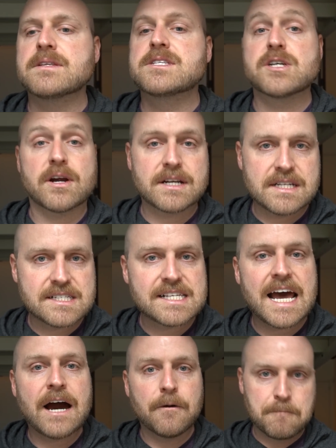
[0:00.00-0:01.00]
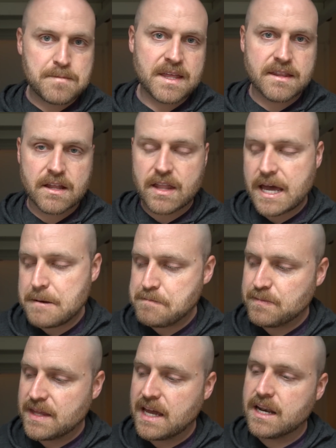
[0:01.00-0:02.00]
darkness out in the
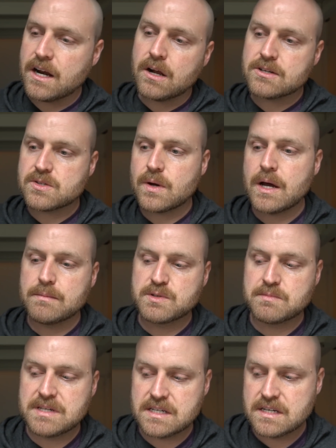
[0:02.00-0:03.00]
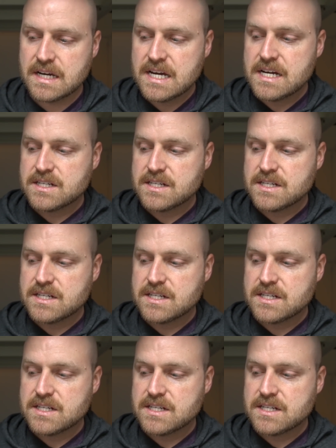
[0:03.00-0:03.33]
light and it also helps me